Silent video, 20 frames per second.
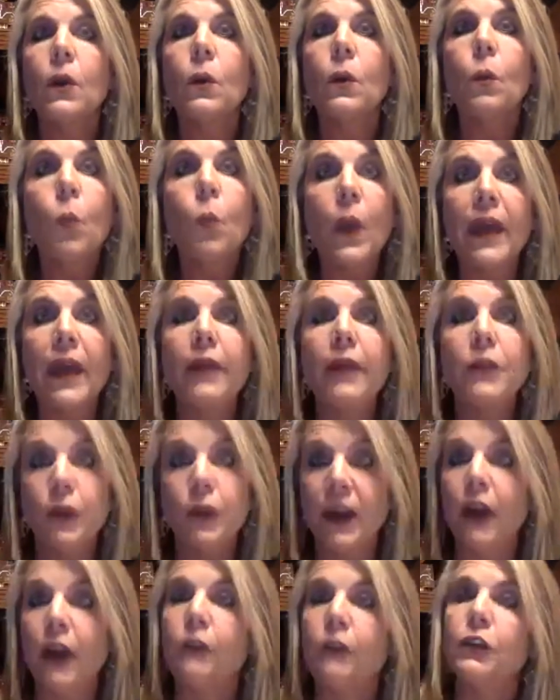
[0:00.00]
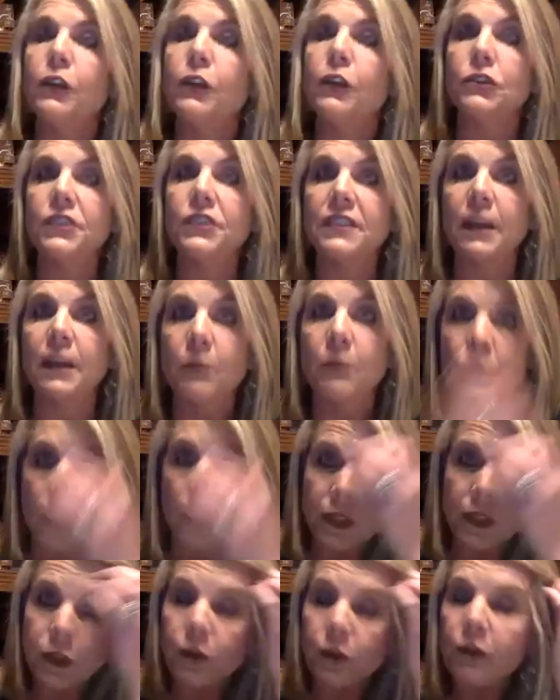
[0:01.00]
with your health coach's number
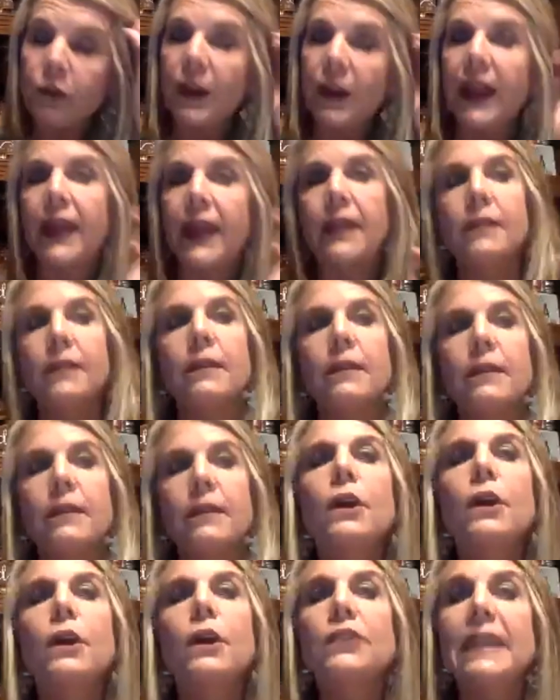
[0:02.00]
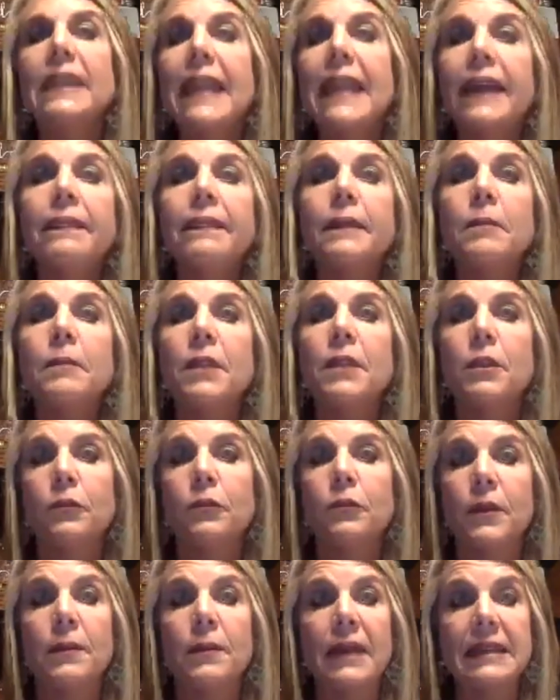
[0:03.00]
with your friend, connect them in a
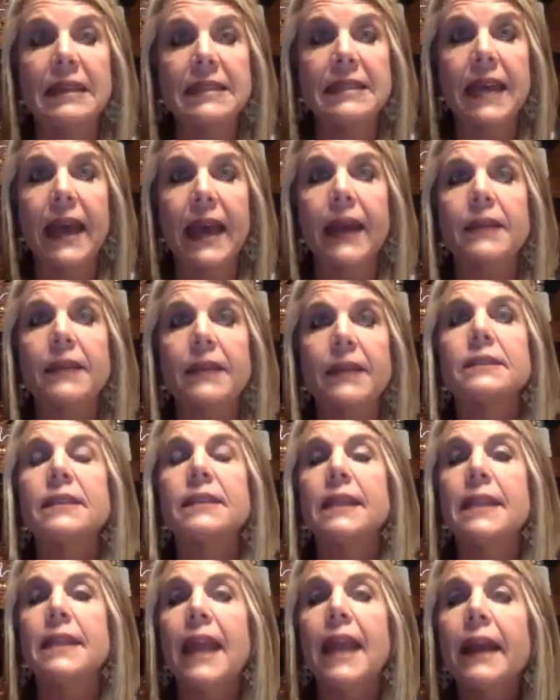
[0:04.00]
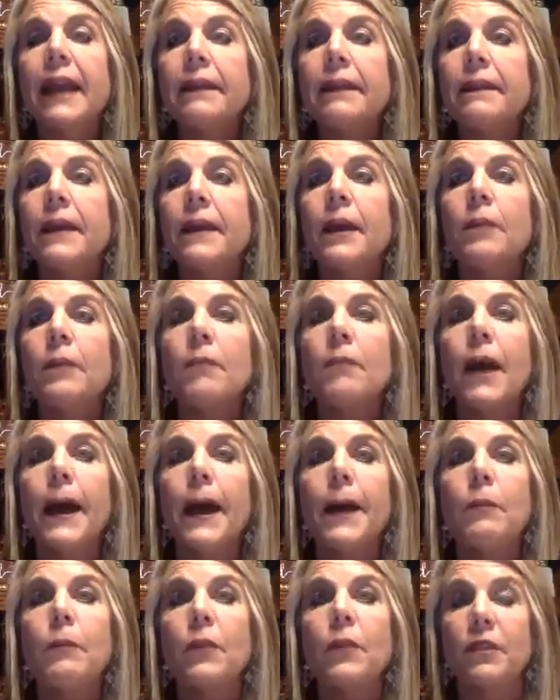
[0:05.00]
3-way text. Connect them
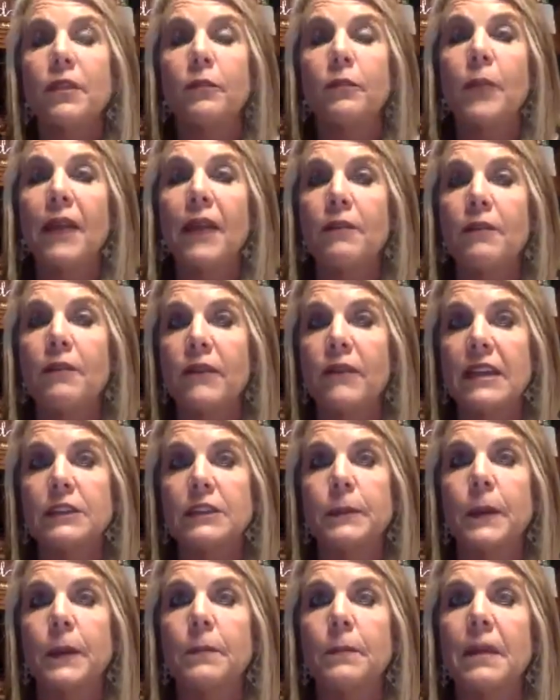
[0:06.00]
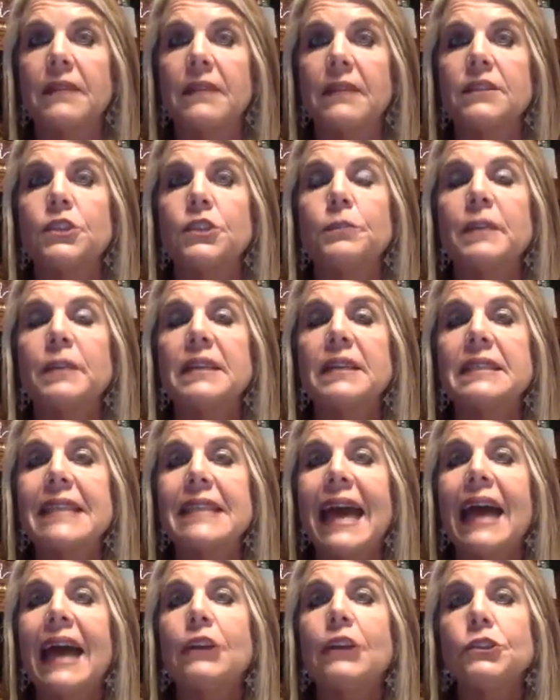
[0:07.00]
with a private Facebook message, because
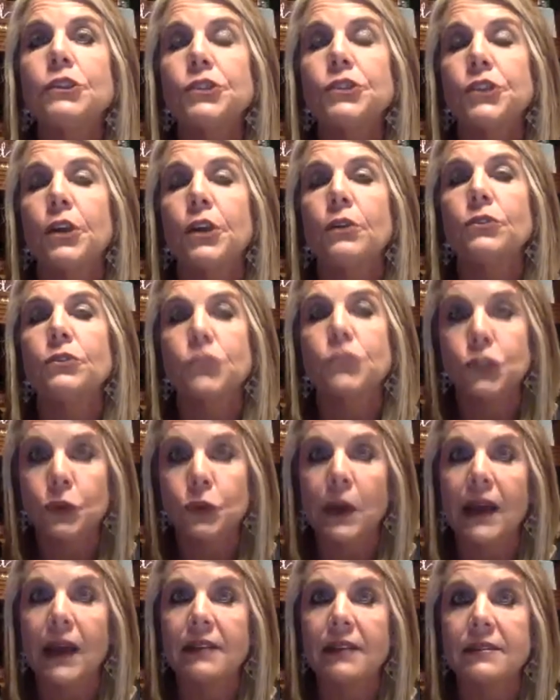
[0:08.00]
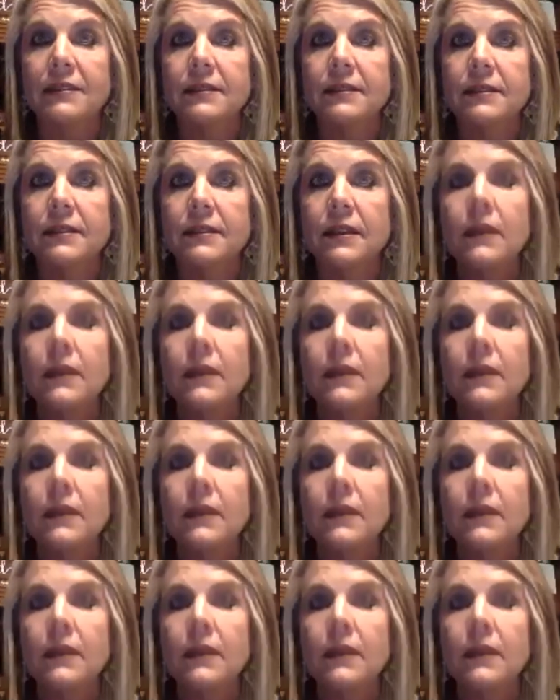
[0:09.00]
that shows trust.